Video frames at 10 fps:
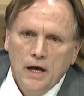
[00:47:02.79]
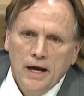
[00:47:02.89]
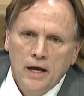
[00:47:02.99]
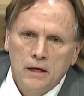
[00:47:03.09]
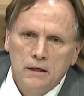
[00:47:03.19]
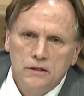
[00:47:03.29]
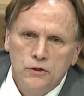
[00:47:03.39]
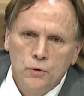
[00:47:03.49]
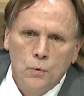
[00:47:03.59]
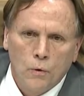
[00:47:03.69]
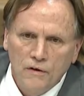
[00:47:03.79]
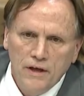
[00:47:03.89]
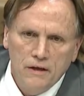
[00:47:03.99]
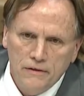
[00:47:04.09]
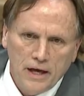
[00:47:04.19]
And to do
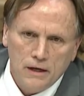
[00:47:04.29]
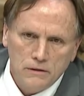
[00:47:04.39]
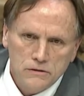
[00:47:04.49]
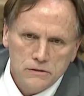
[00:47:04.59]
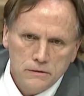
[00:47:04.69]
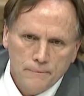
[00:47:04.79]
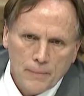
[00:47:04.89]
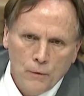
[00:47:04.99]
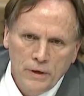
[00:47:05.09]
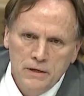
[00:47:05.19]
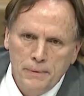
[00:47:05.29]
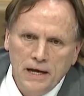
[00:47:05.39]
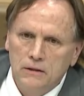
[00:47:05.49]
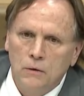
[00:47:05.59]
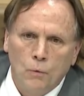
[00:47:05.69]
worthy things, we
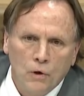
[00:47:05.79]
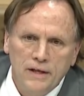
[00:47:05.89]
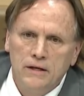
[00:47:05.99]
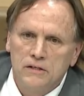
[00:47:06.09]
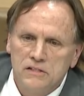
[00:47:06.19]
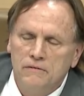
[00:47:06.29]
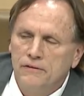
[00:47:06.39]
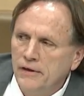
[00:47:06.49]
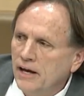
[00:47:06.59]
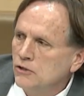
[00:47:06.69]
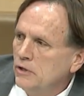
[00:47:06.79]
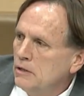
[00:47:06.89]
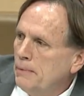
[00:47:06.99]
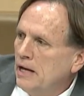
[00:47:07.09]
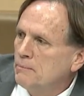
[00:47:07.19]
debate the worthiness of the things. We
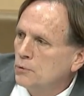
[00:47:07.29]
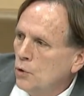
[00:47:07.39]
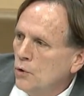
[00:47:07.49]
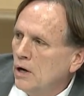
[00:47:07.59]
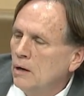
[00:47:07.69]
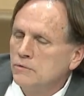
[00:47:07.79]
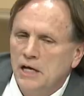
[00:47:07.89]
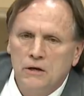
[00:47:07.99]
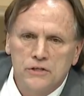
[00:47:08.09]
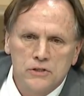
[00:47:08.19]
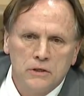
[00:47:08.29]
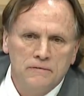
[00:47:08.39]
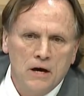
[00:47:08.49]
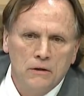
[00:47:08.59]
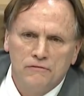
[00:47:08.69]
debate programs, how to
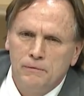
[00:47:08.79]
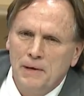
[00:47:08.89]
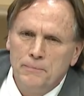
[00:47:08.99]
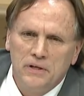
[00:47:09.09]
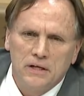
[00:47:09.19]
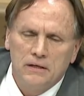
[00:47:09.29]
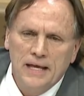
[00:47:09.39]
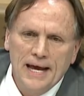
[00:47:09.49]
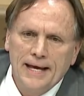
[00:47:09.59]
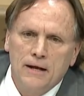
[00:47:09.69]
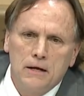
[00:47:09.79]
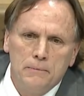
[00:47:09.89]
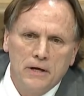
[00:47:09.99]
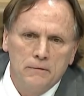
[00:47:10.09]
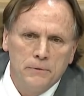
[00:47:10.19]
serve, how to look for people that can't get out of
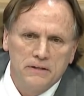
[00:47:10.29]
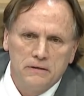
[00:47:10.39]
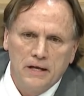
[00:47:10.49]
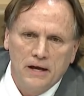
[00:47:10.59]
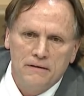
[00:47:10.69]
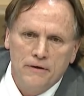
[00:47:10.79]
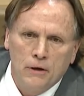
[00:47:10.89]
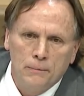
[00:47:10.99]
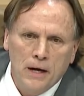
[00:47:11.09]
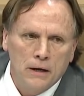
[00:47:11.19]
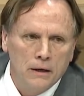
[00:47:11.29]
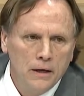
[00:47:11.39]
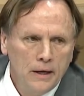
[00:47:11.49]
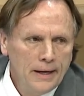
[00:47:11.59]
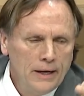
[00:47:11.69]
bed, but they have help, how to
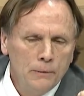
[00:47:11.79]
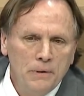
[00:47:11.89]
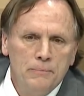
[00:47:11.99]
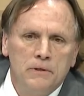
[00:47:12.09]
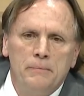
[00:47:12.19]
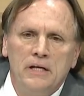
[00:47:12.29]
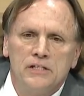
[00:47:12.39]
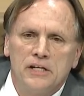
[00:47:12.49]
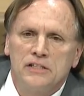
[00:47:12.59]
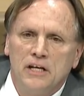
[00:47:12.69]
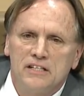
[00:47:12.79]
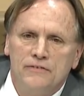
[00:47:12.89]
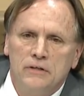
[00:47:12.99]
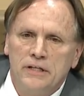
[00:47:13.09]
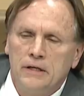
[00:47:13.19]
help people be
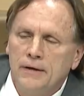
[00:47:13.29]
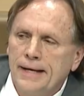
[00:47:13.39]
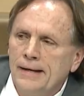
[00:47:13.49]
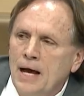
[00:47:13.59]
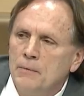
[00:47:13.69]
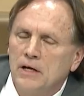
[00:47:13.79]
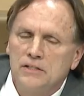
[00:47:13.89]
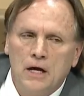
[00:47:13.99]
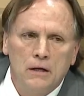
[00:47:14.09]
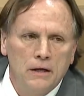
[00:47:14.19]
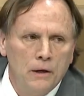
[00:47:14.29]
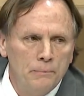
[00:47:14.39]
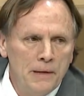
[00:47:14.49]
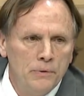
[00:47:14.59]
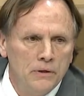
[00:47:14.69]
successful in their economics, how to
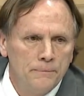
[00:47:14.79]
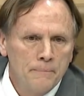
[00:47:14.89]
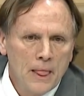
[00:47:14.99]
help people